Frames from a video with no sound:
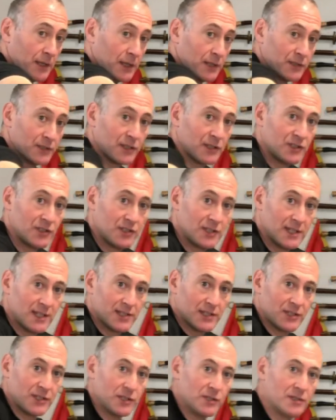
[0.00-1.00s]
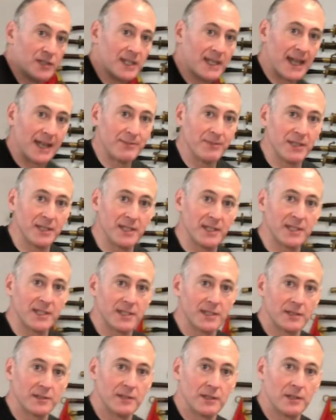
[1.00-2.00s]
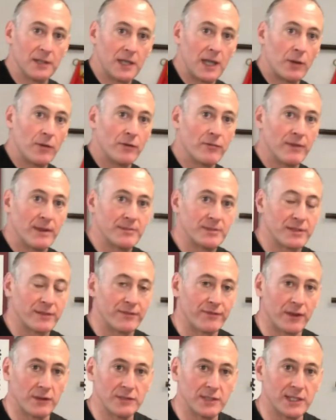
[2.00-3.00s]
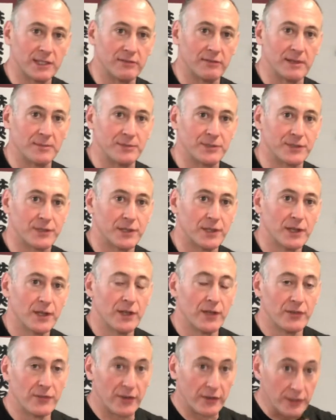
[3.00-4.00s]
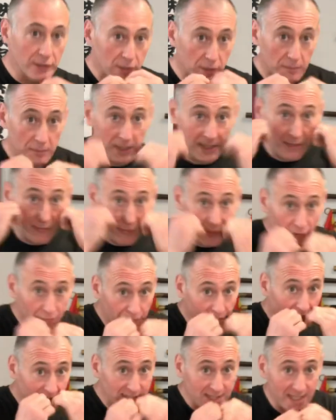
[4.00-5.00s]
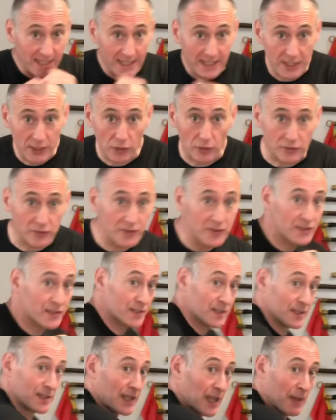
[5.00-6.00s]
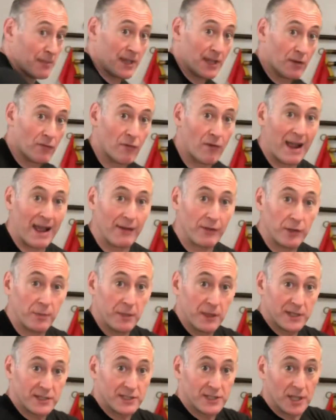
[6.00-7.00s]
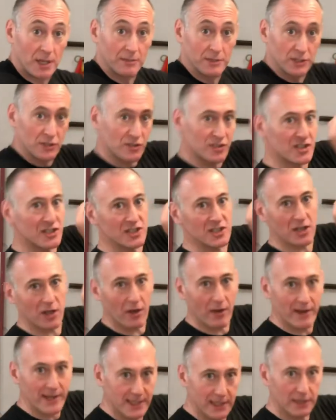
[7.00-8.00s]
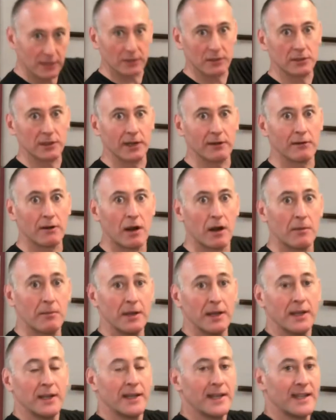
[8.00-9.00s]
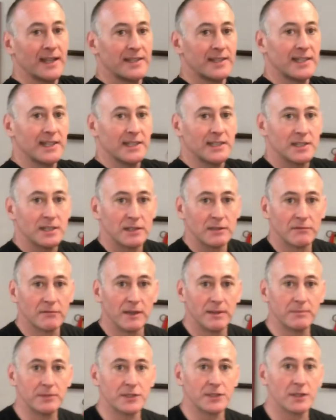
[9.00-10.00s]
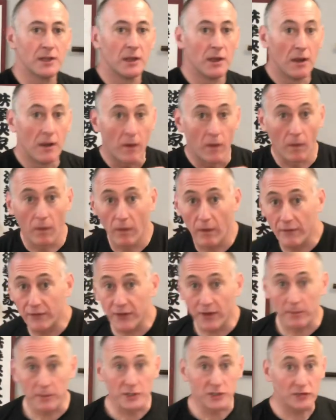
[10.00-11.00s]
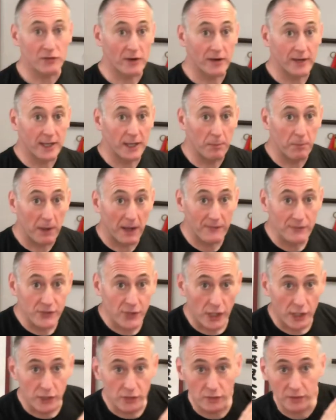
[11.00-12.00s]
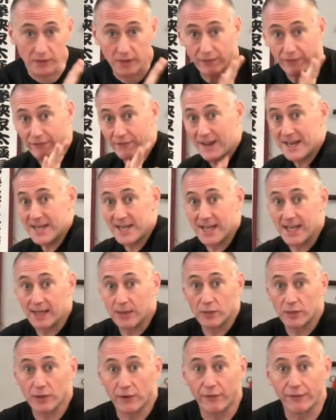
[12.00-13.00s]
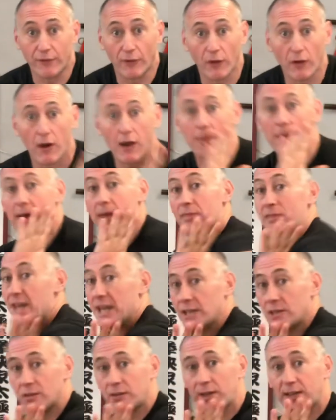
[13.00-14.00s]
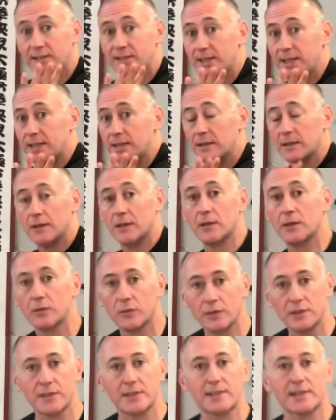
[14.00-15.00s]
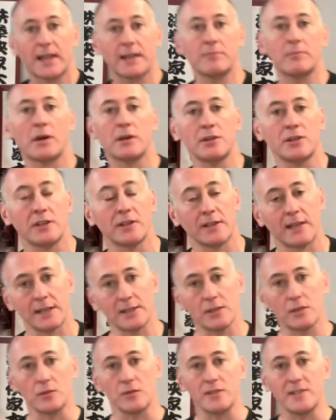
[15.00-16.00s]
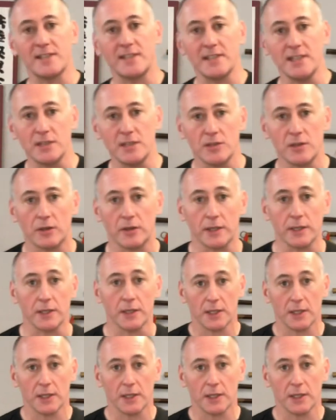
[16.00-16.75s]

So it's usually aimed at the lower ribs, the floating ribs. So you can be, if you're fighting and you're coming around the person's arm and you're sliding along their arm, hitting into the ribs. Or if someone's throwing a punch and you're defending with your forearm, and then you're hitting with the same motion. That's called Xin choi.